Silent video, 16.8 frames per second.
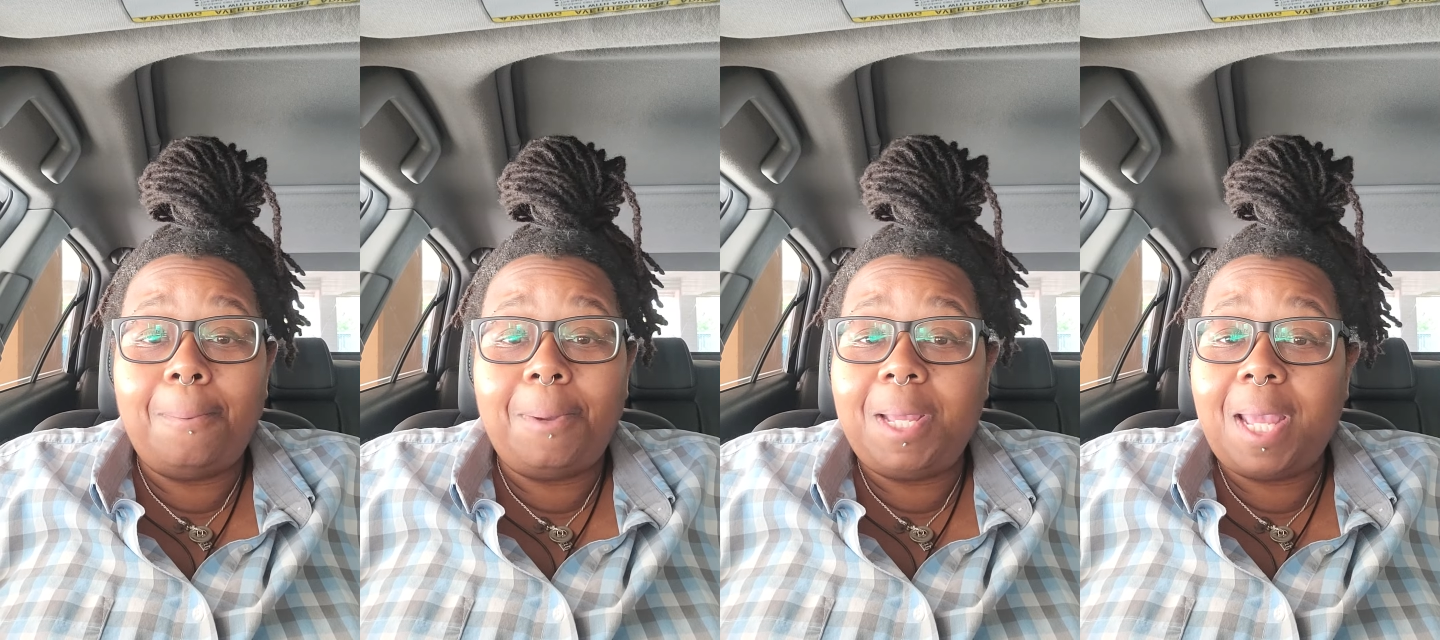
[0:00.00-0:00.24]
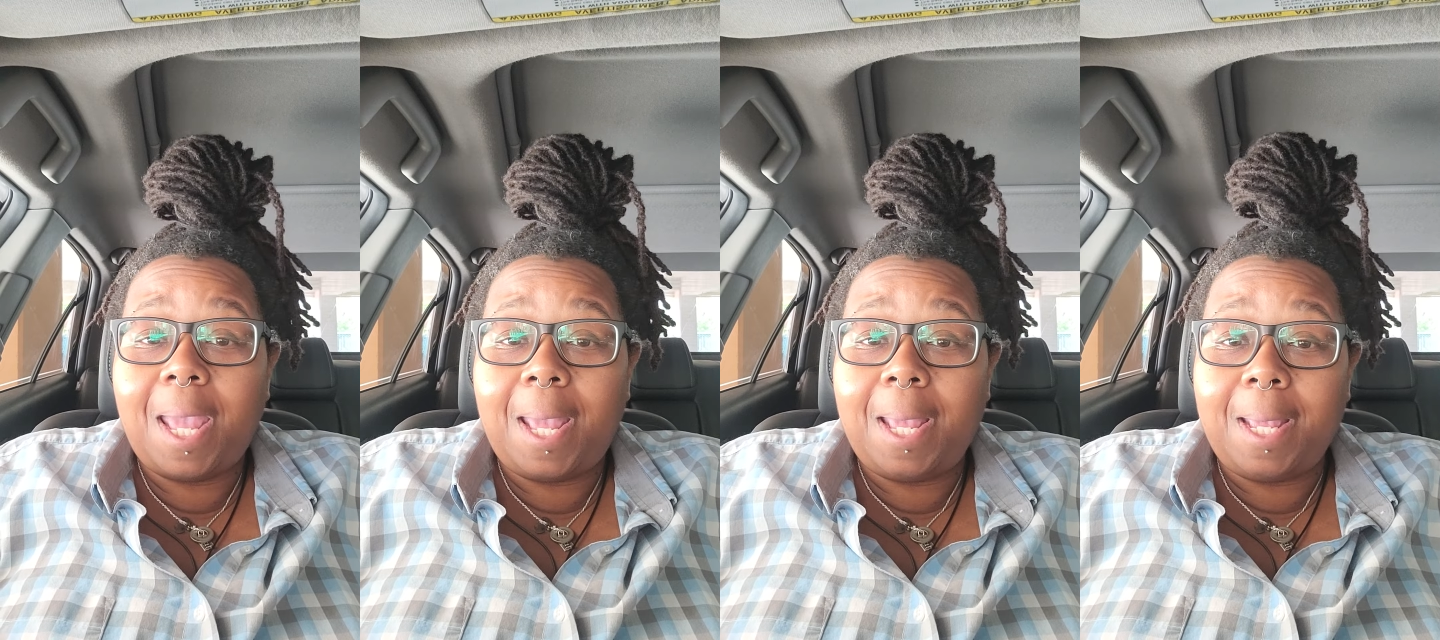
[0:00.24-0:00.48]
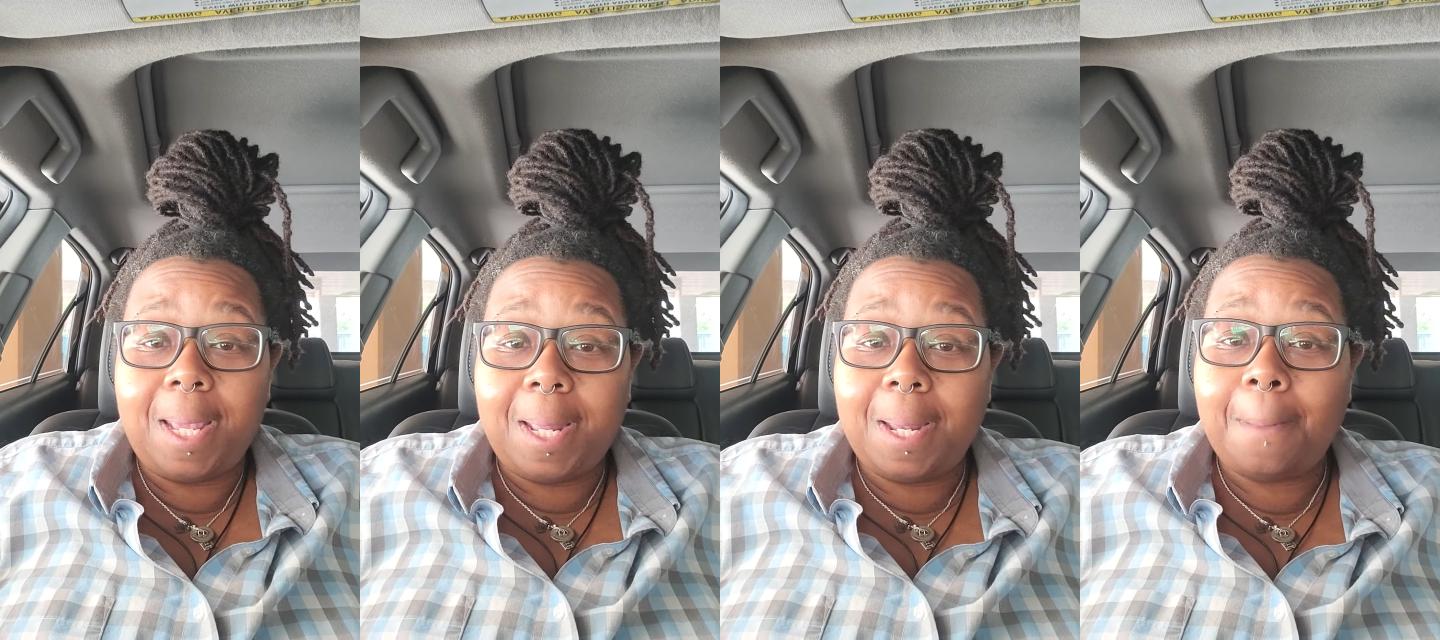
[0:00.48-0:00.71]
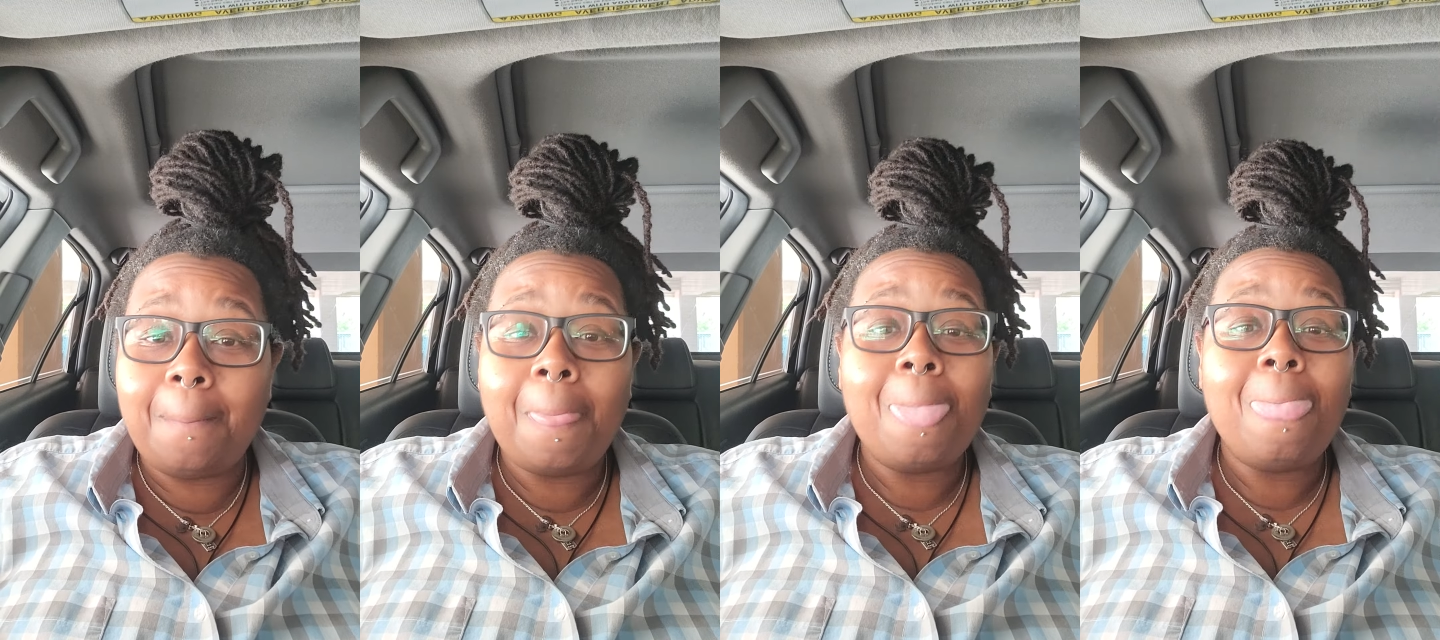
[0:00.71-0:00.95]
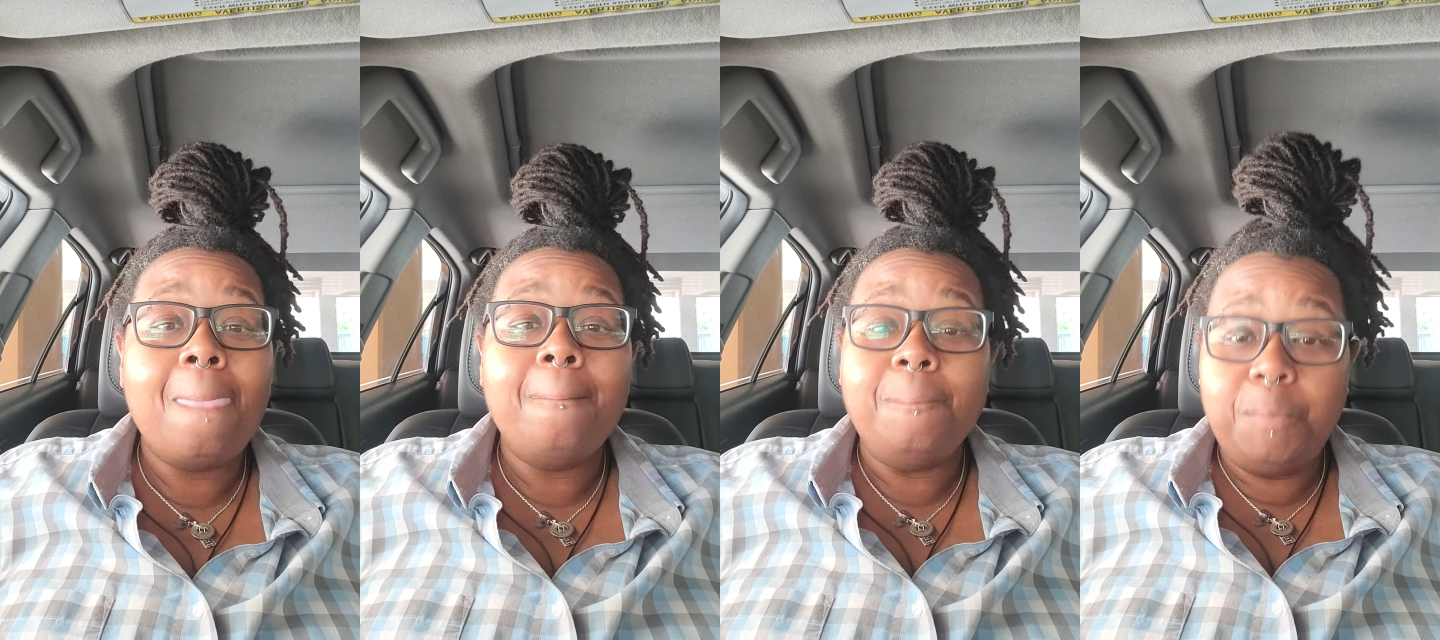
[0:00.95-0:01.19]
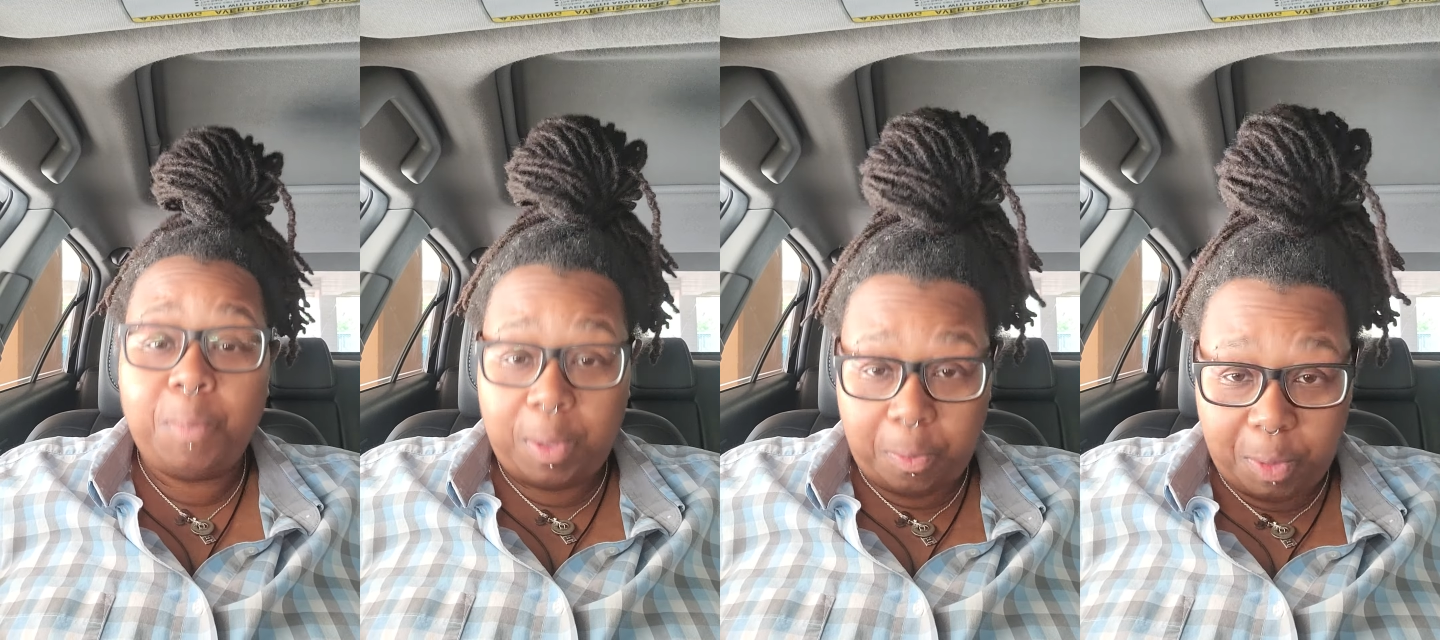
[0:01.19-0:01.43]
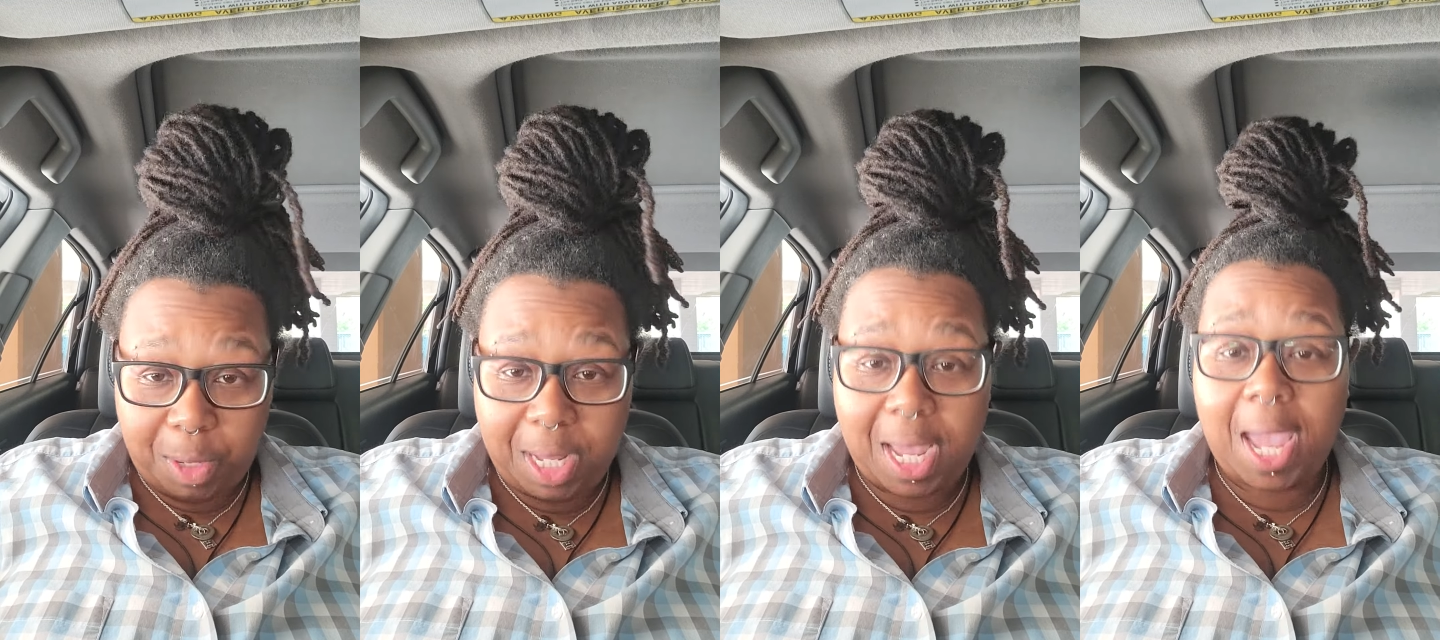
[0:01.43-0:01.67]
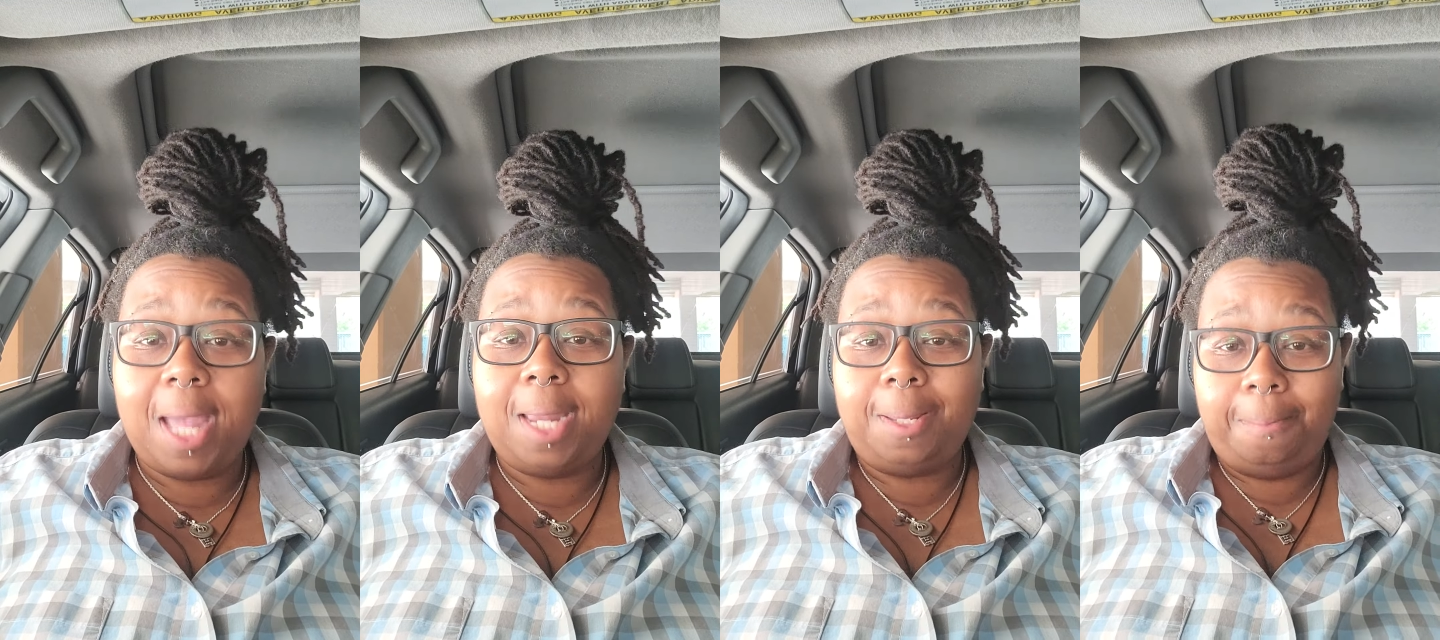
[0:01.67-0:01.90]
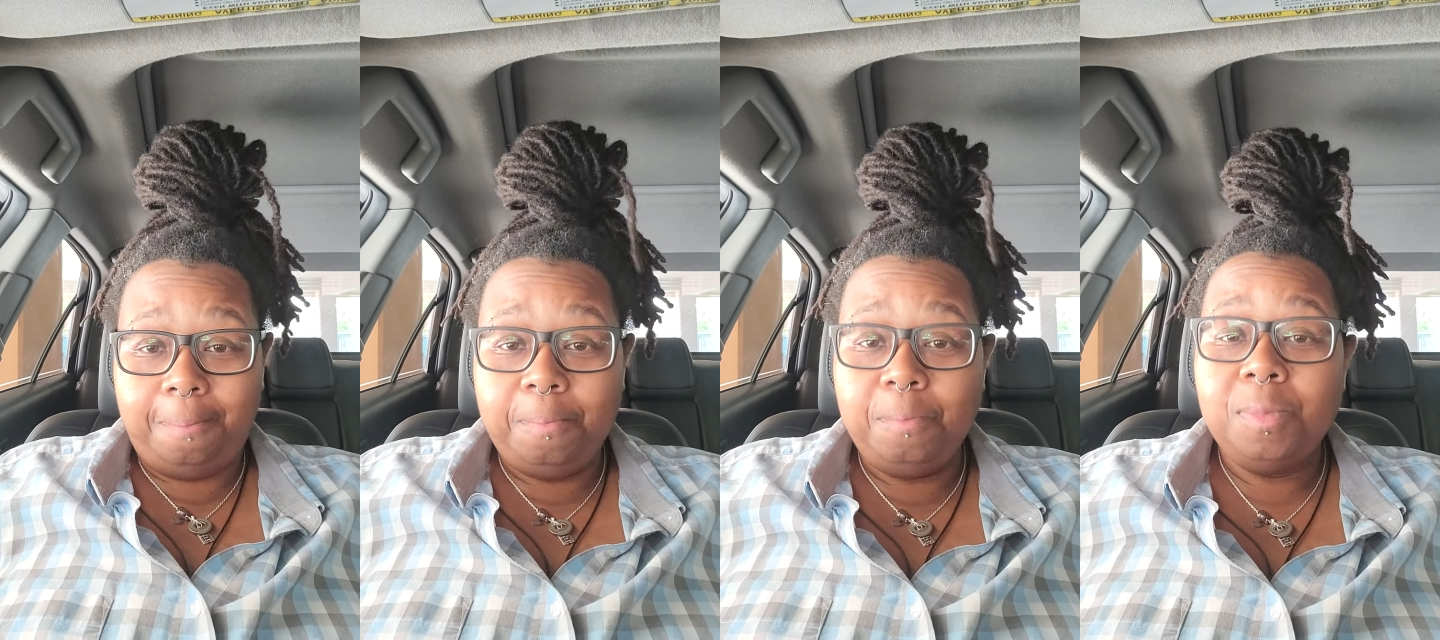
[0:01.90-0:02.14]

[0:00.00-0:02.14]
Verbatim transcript: We can't get it. But we got it.